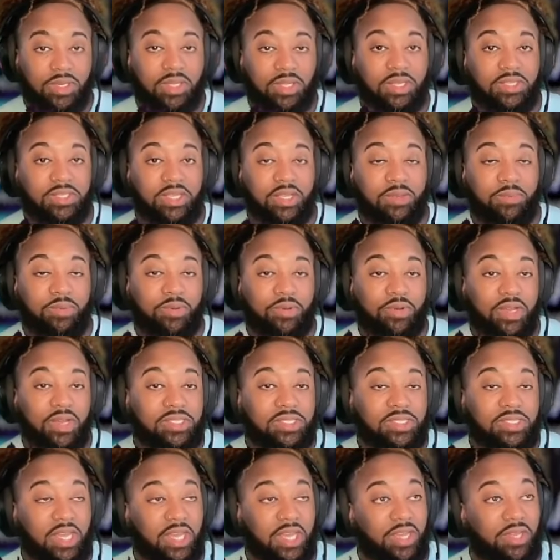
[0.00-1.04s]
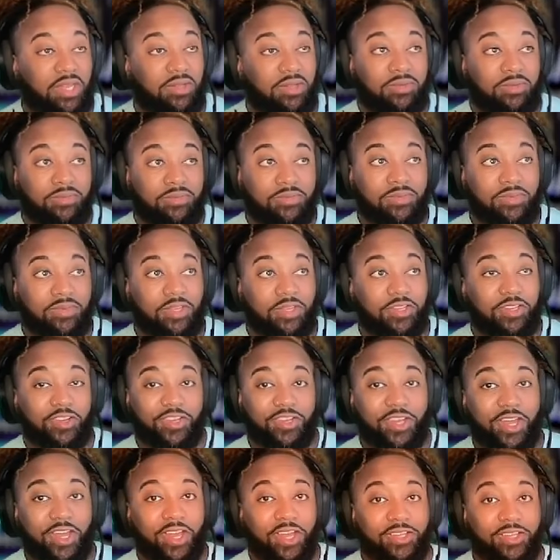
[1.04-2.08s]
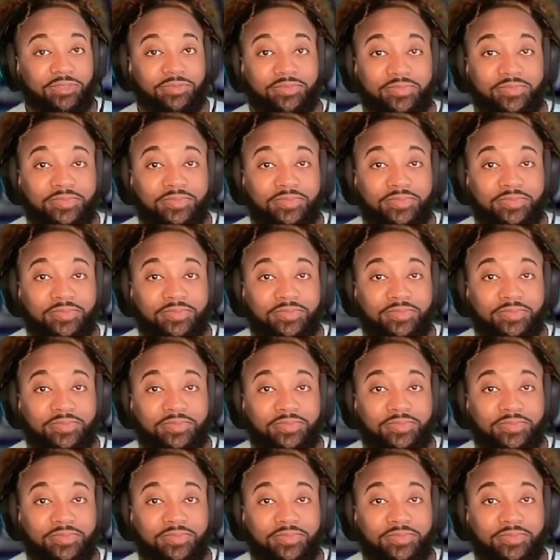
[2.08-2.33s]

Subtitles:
Simple as that. You're done.